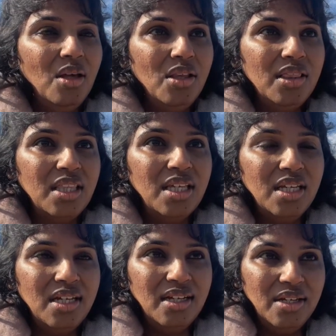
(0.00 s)
the
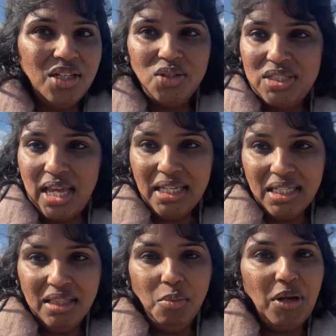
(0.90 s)
you take in the
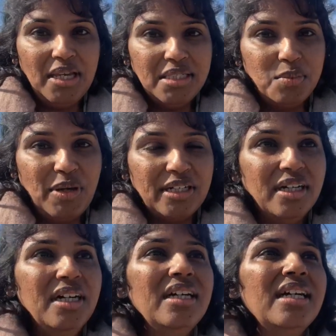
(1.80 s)
place better
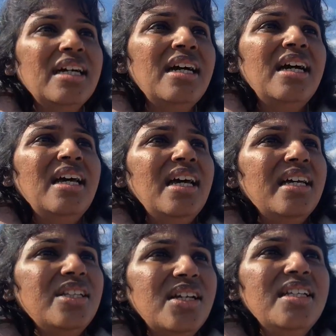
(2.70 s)
and you
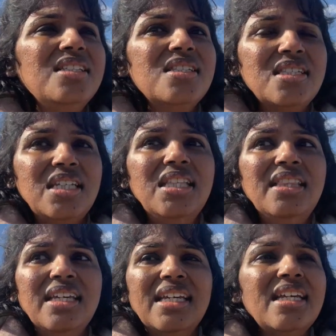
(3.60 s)
get to see
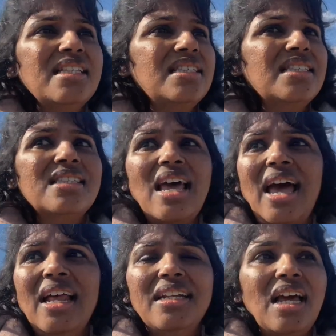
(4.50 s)
things
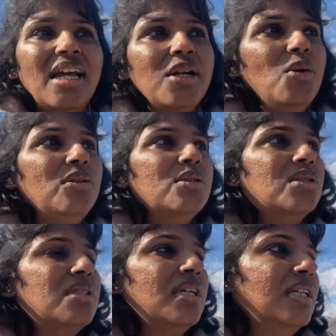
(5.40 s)
and I know there's
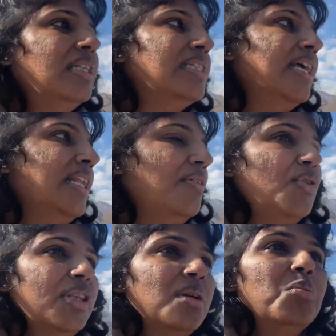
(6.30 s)
the internet and
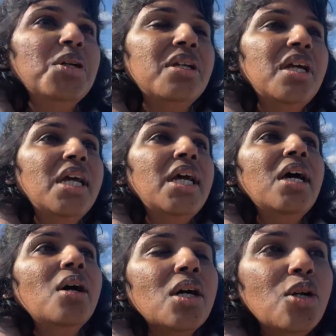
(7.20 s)
everything but
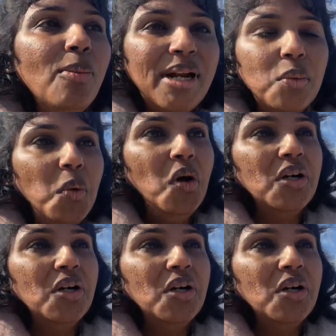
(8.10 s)
no matter what